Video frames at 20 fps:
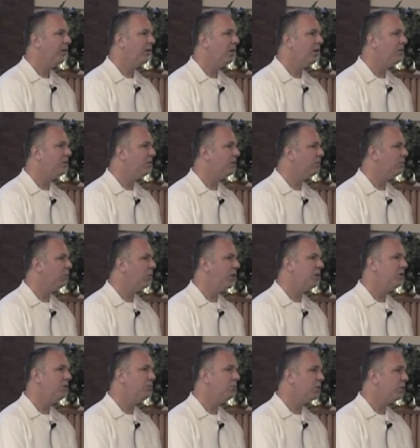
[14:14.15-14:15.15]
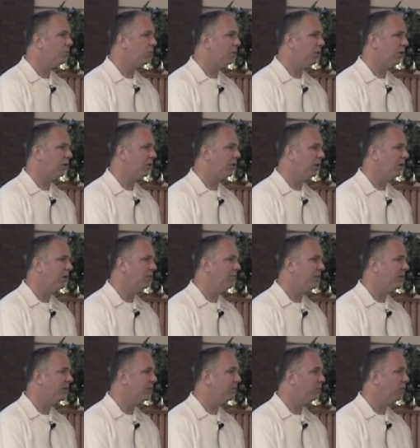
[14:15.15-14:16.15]
God's done way too much work and
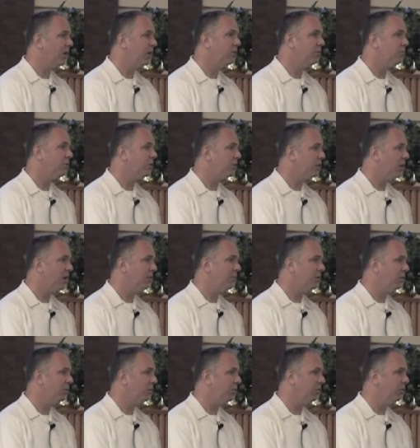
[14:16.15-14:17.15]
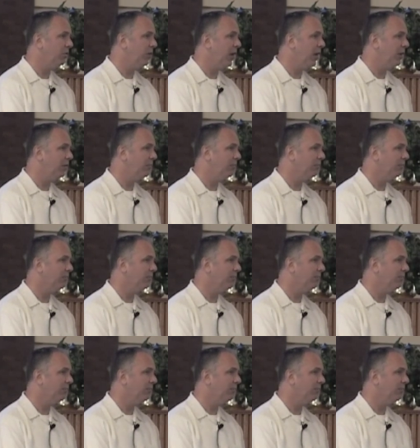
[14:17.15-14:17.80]
invested way too much time in you to do that.